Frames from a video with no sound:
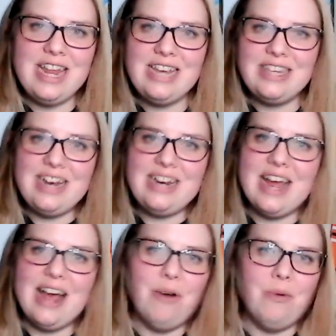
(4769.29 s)
tasting
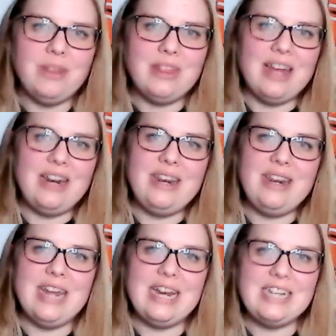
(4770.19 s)
now with that
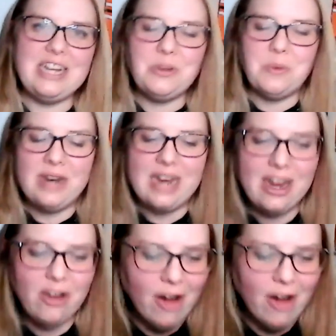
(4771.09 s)
1928 yeah.